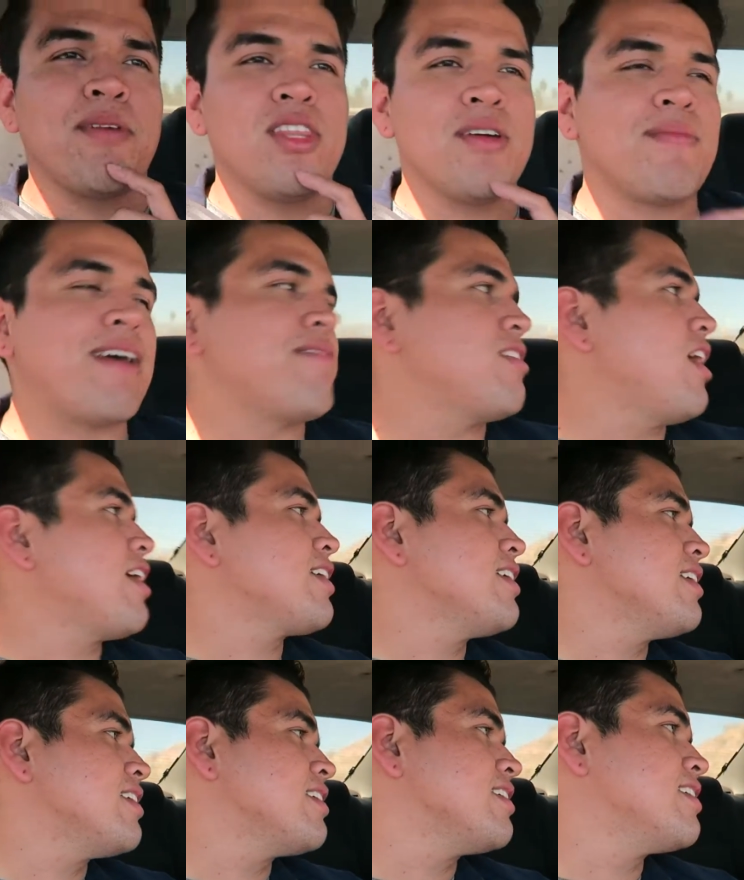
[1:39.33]
brother might vlog it
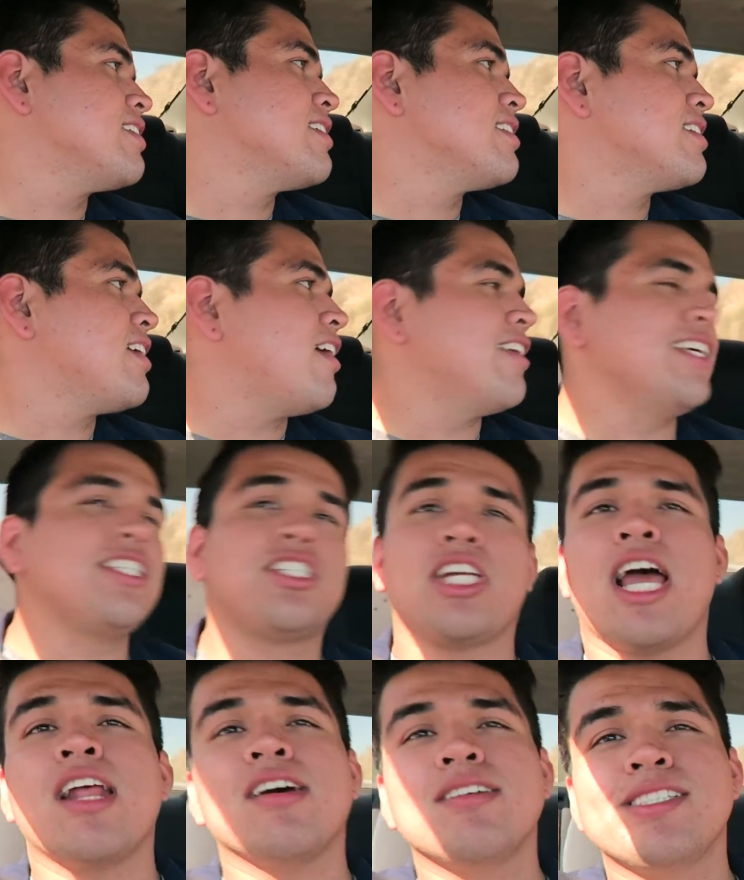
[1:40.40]
on his
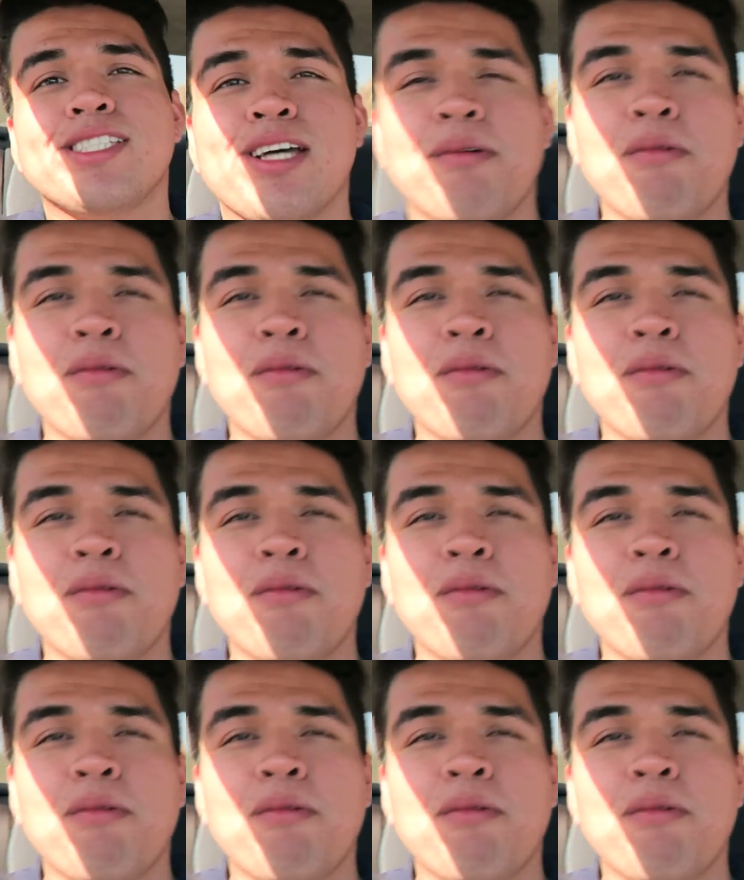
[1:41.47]
channel, so